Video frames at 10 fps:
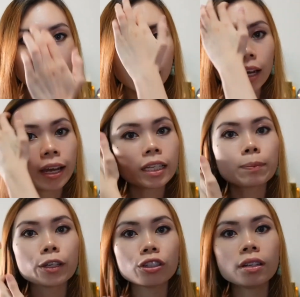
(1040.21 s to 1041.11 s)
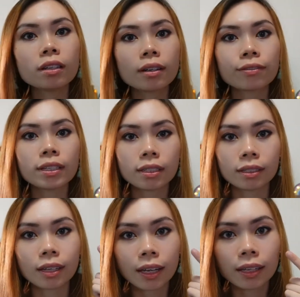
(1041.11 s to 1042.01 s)
I especially love this
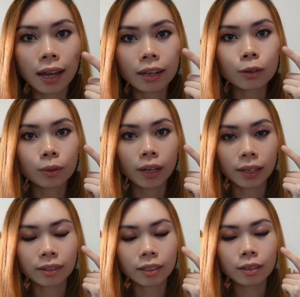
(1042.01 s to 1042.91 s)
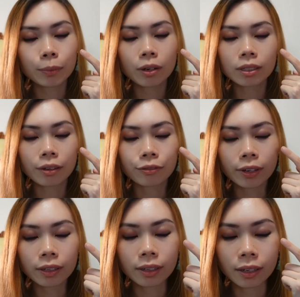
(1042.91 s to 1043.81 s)
second eye look that I did, because I
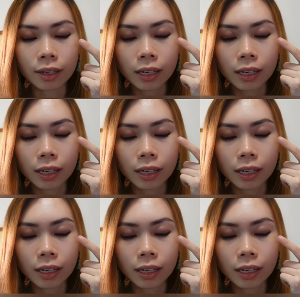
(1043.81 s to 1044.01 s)
find that